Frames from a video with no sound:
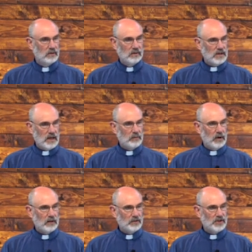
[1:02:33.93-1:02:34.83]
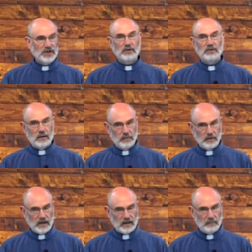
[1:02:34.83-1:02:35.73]
The tabernacle is still not
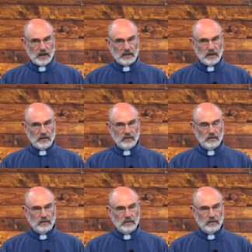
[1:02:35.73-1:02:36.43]
put back together.